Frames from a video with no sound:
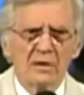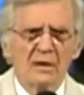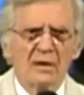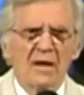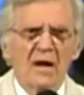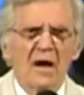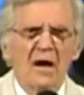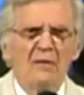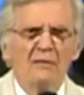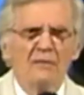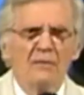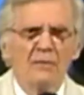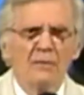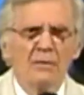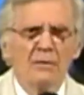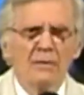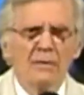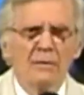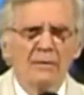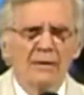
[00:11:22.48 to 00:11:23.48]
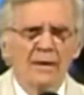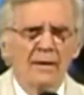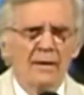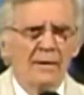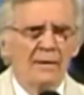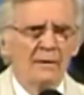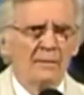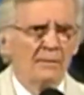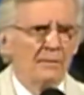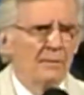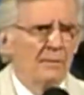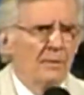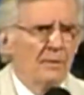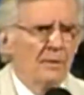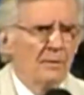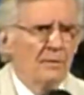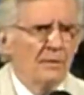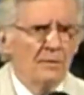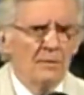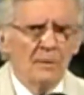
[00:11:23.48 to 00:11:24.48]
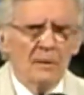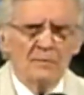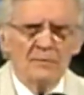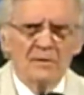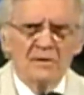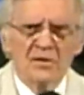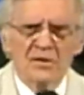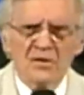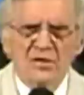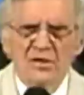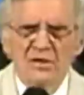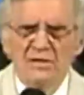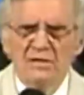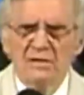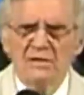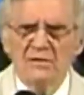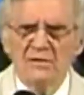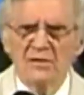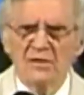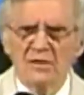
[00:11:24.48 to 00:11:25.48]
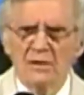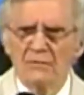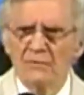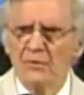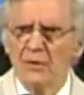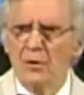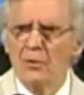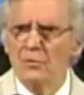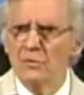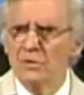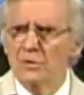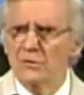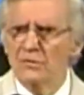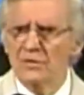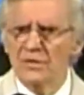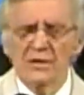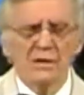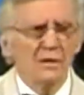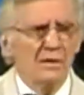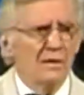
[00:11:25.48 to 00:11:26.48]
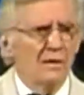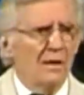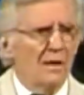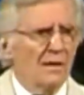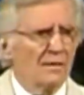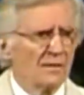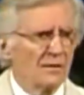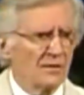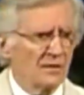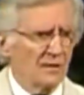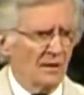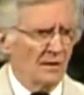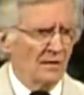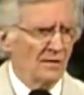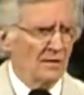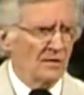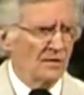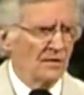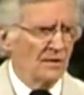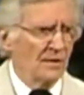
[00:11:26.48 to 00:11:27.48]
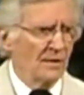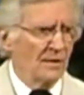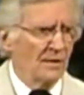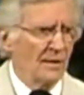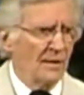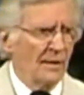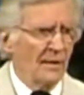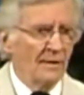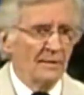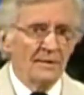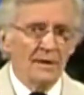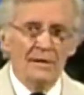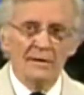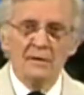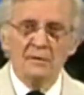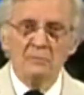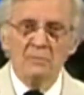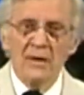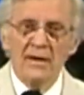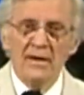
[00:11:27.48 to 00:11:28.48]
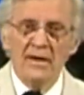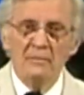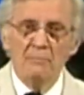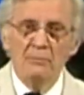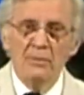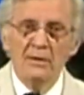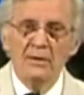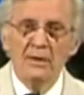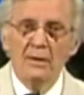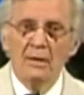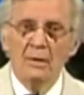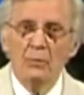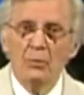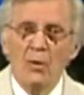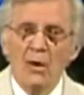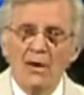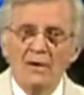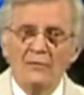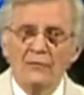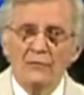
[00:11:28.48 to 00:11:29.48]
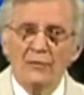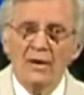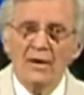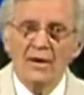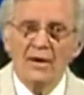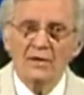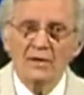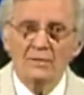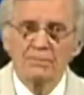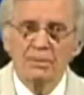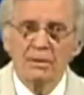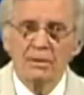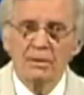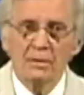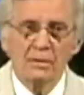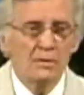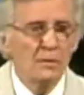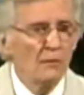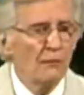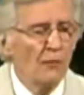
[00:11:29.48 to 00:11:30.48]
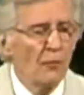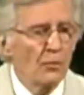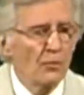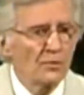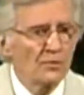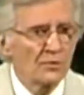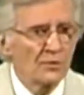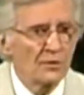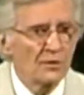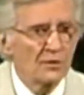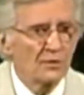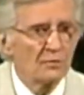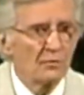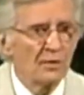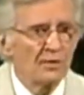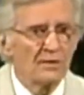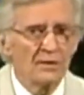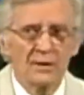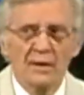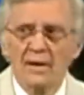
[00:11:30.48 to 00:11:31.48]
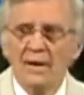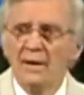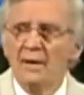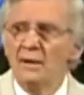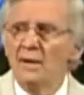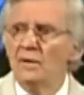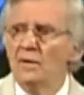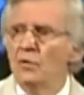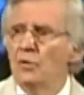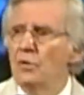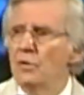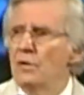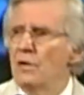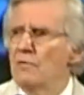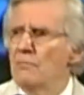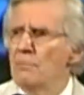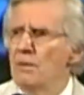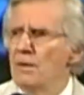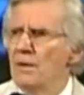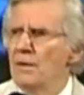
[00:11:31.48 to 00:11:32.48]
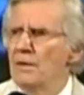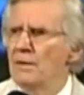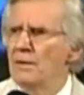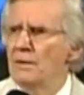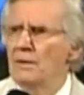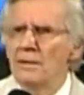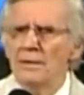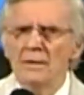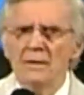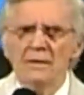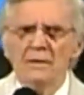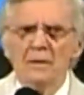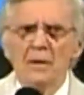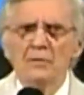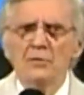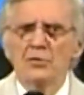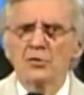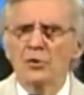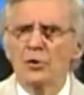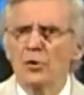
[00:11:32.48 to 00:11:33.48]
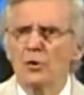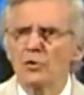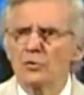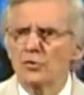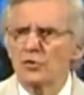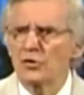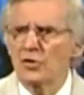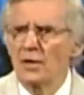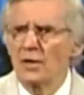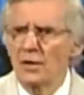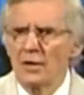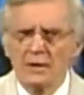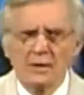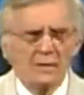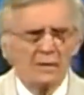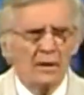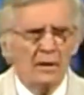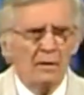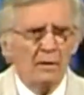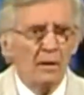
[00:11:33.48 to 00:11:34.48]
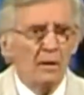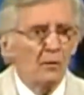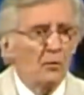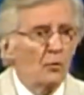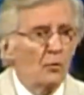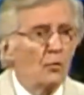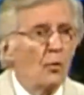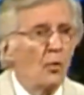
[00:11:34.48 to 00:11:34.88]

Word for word: to cover the sins of those who've sinned against us. Now, it may have been a wife or husband, a divorce situation. It could have been a, a church a